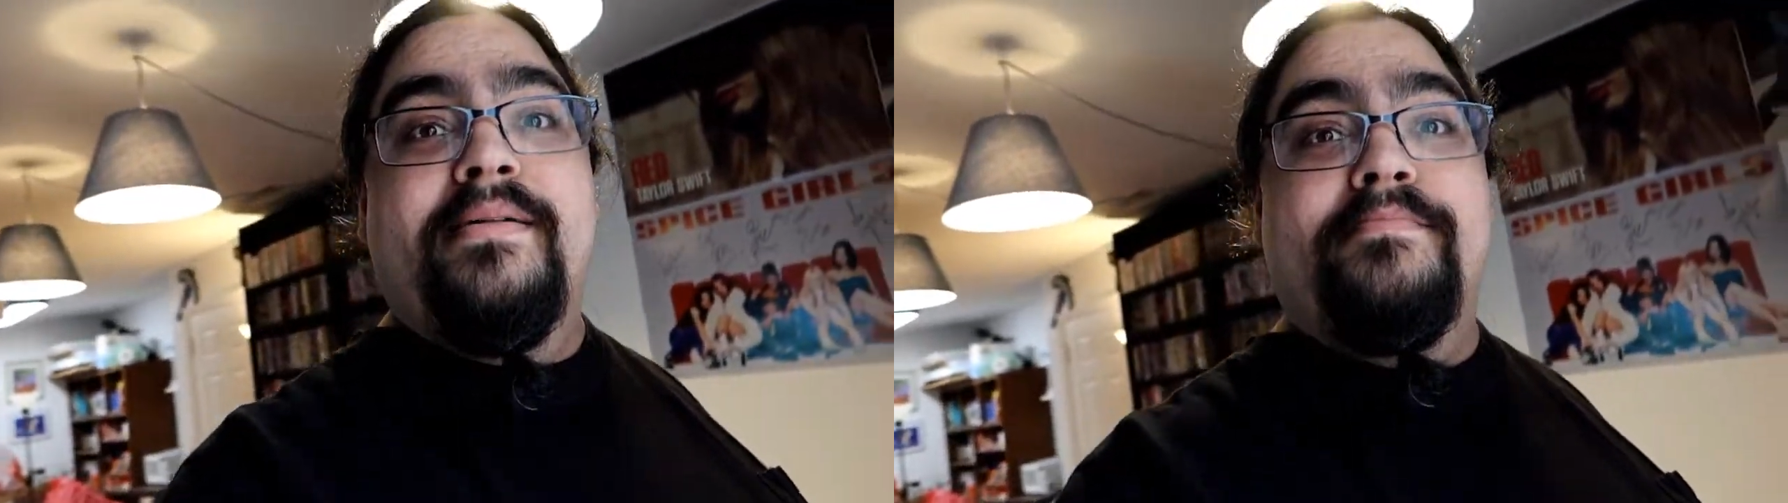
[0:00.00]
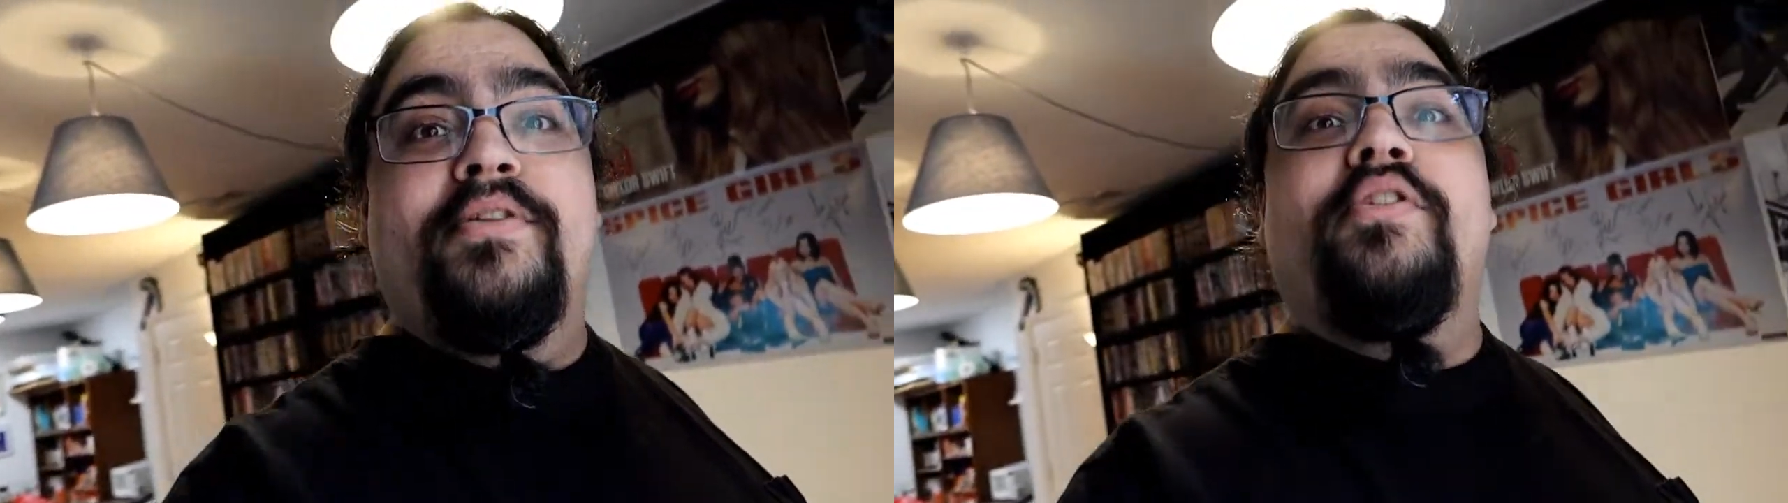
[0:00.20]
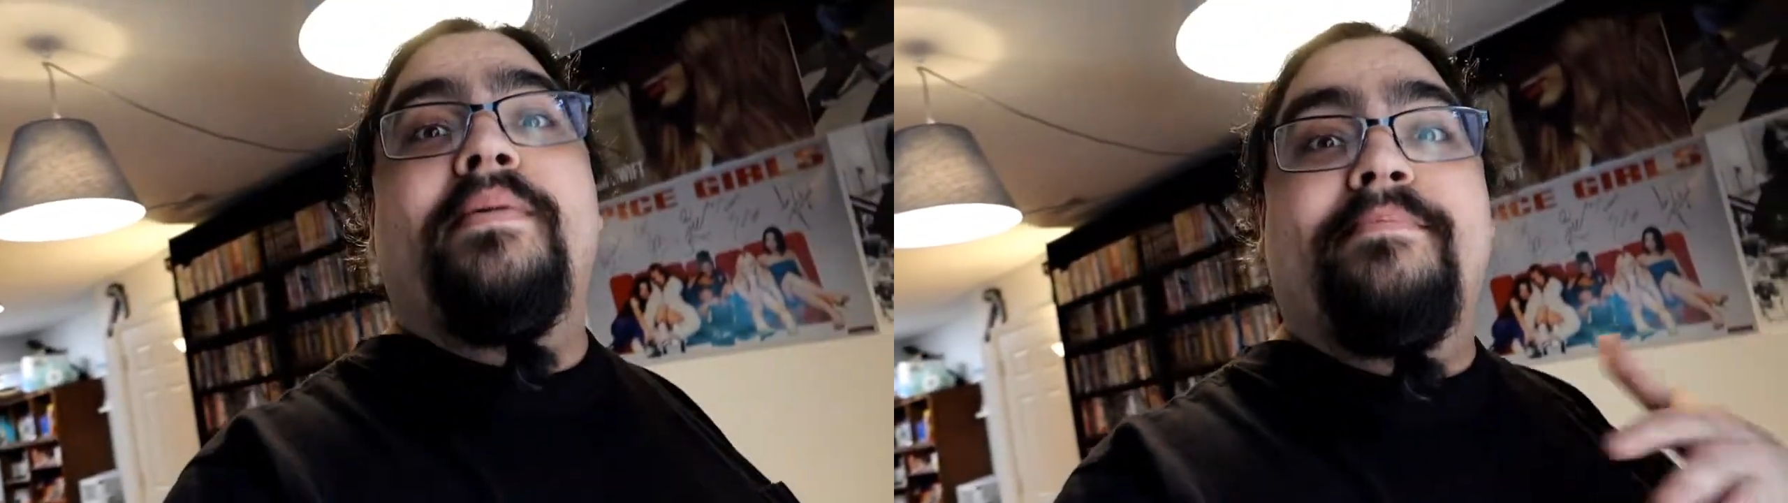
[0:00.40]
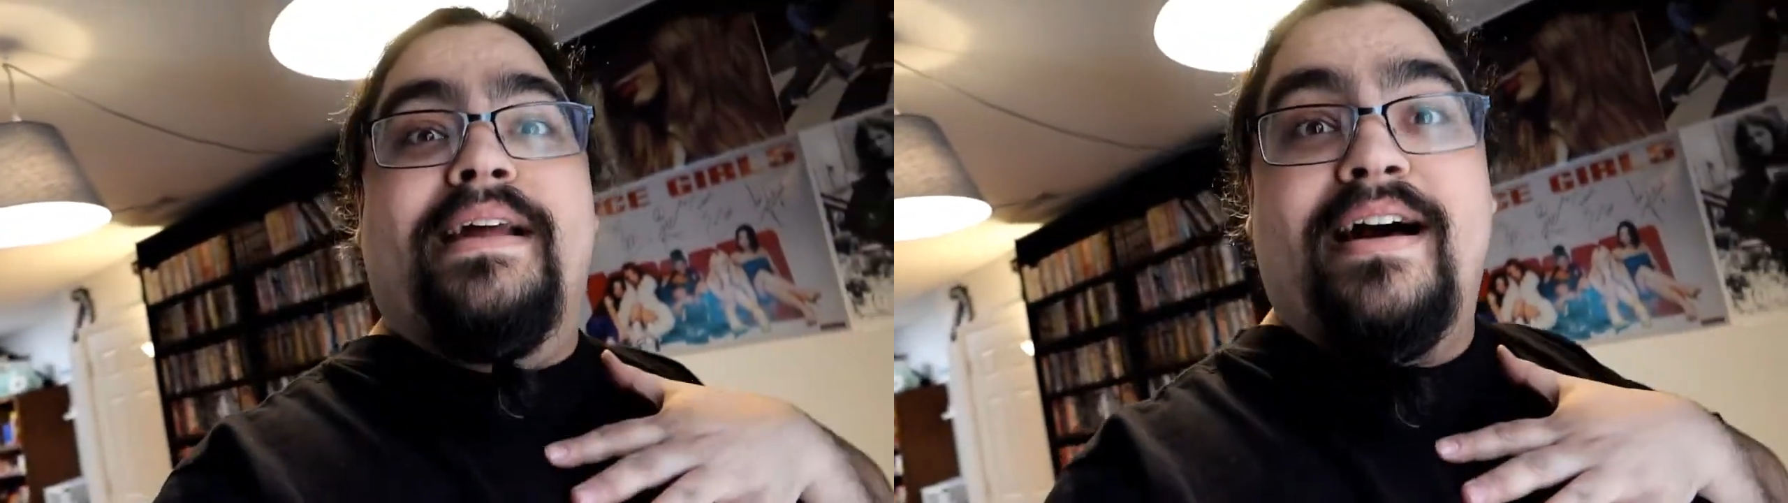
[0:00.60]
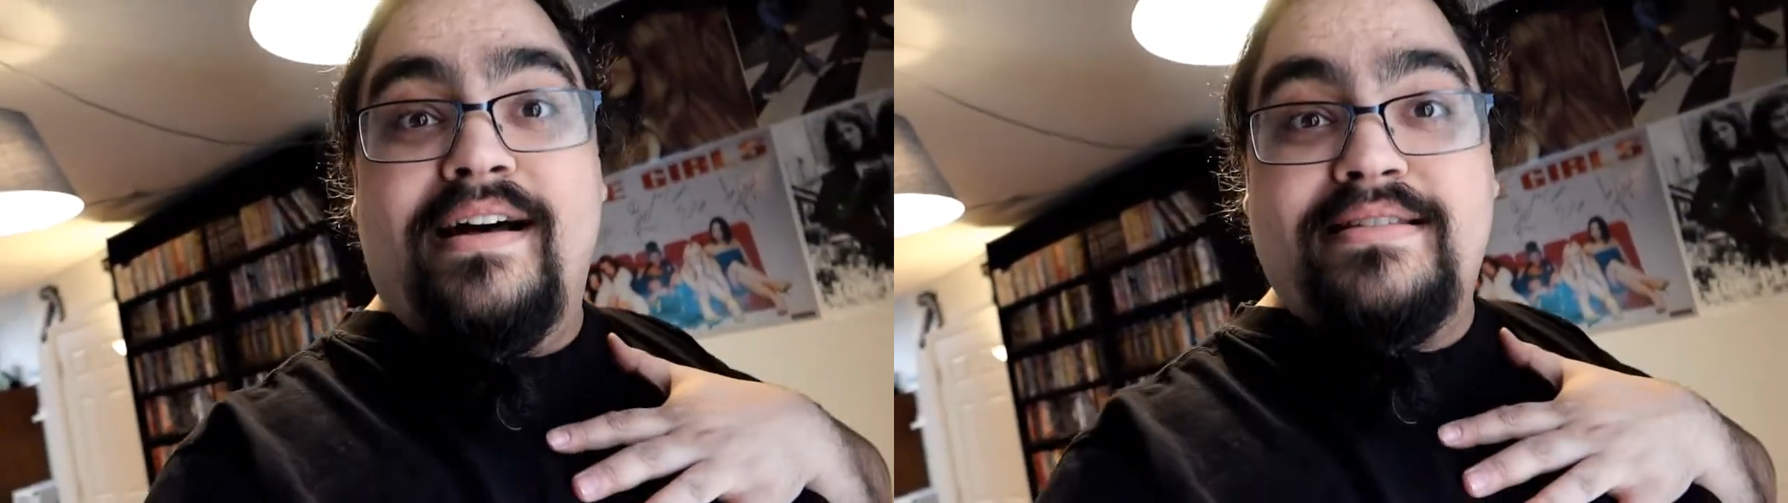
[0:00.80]
but it will be
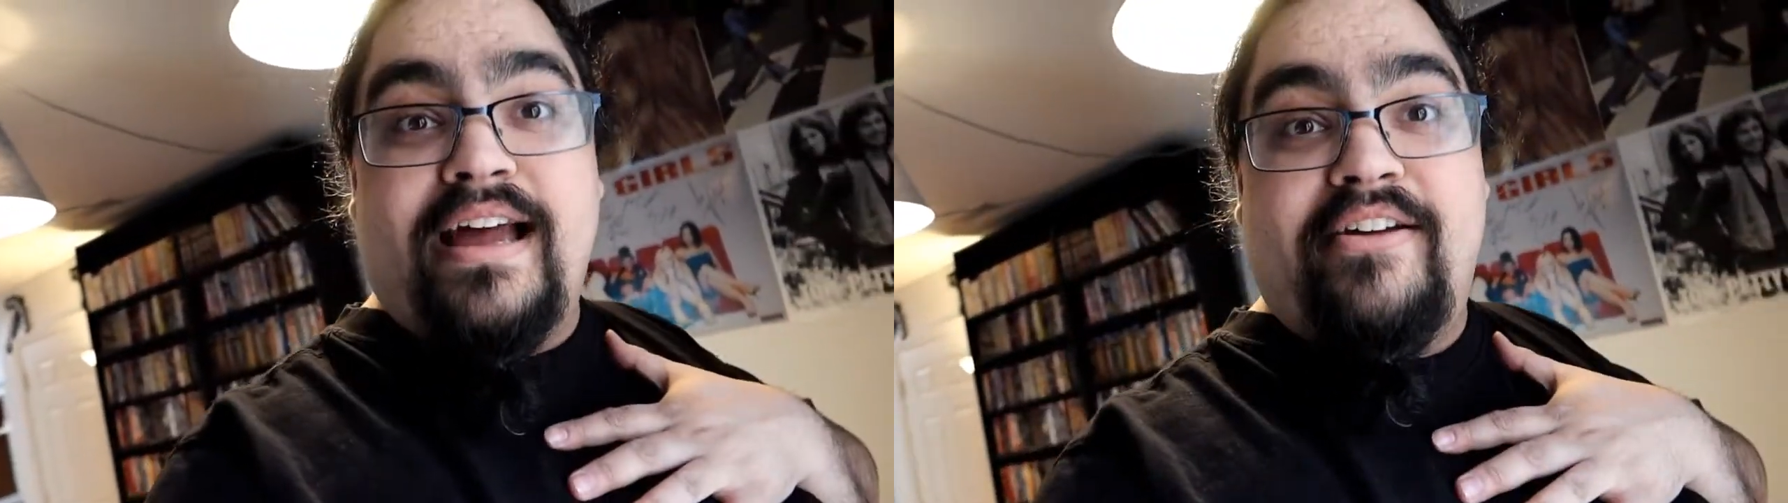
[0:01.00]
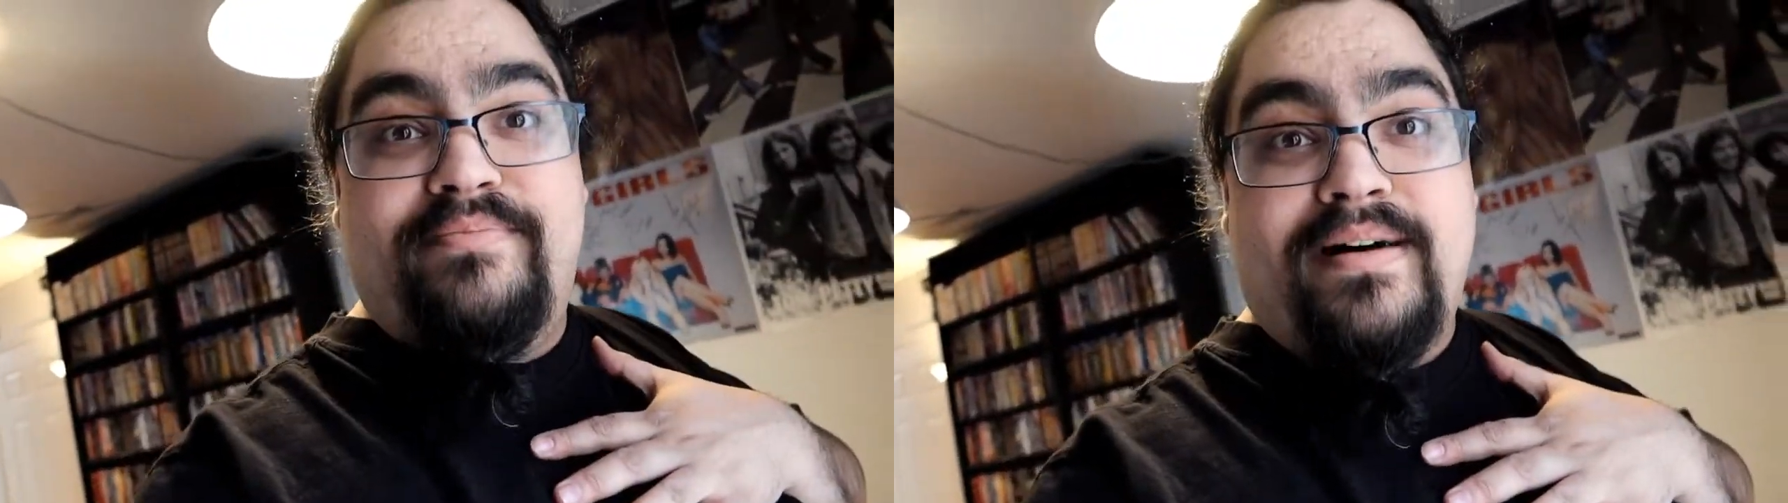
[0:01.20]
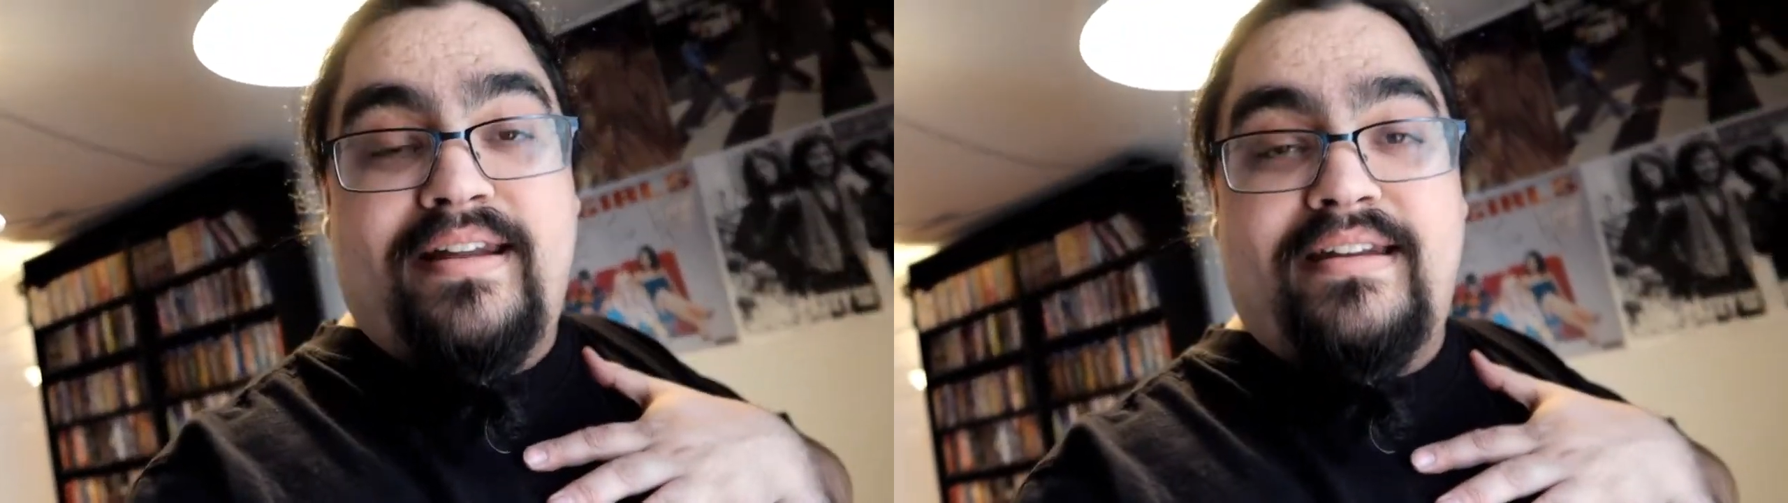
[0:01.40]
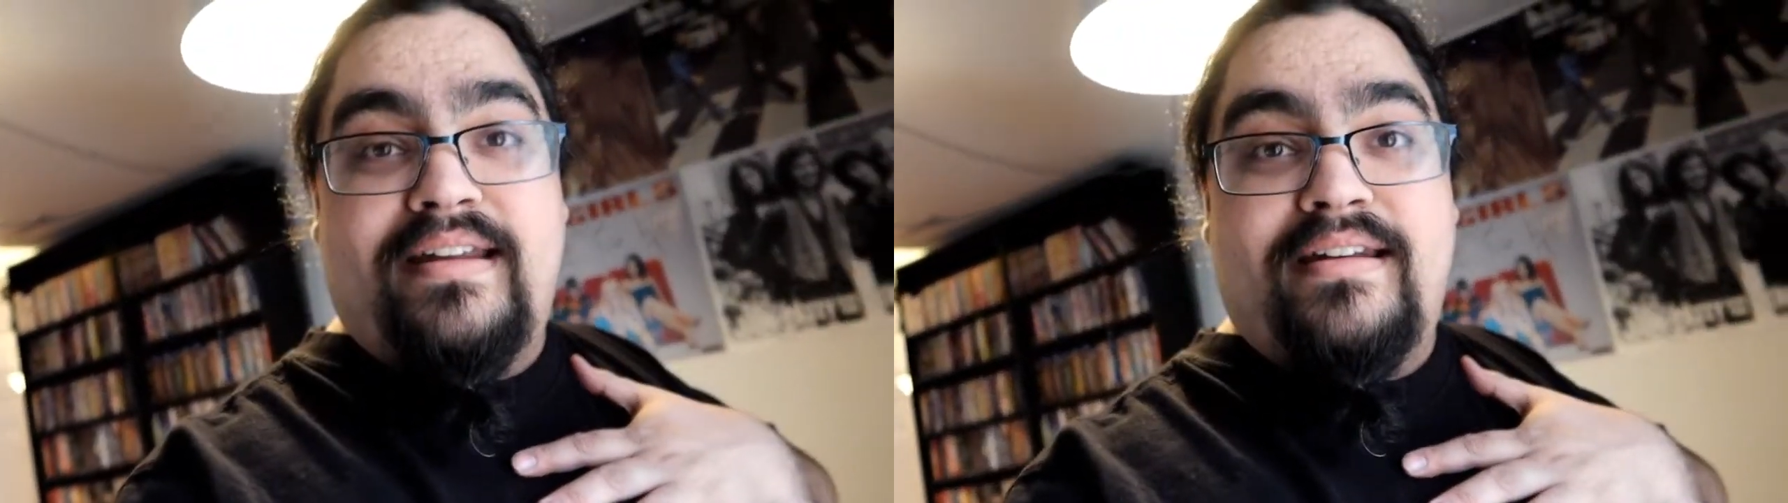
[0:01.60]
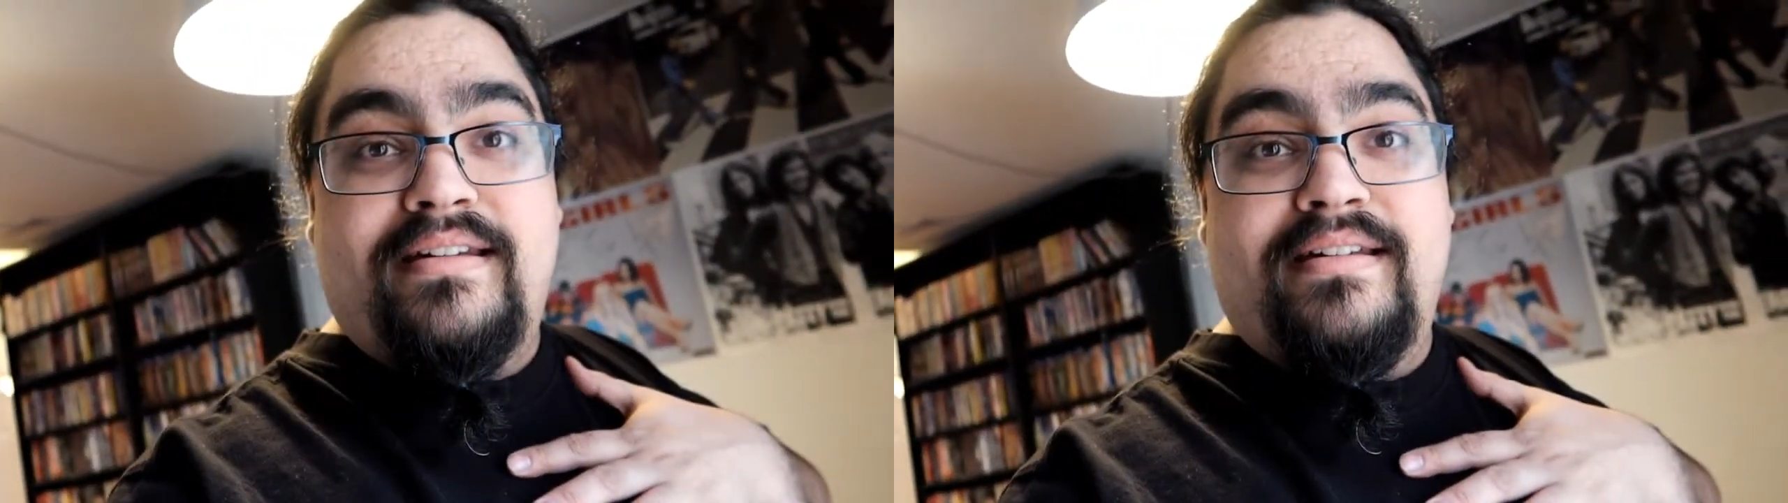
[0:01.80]
because I have bought it.